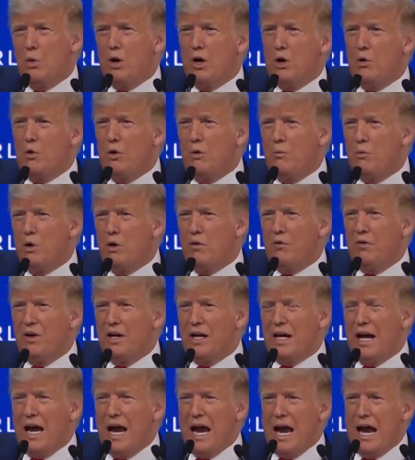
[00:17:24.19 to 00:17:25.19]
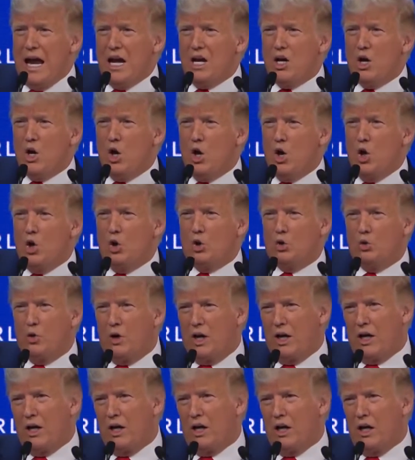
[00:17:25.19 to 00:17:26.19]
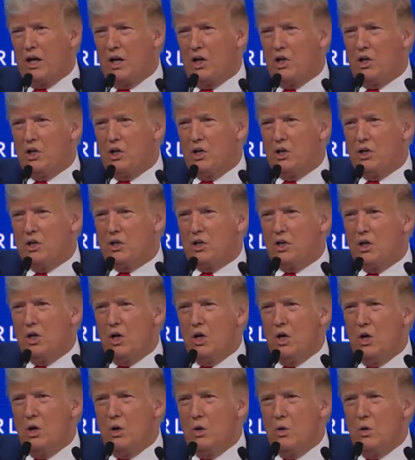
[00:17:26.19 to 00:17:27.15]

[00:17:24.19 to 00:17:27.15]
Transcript: we are removing 8 old regulations,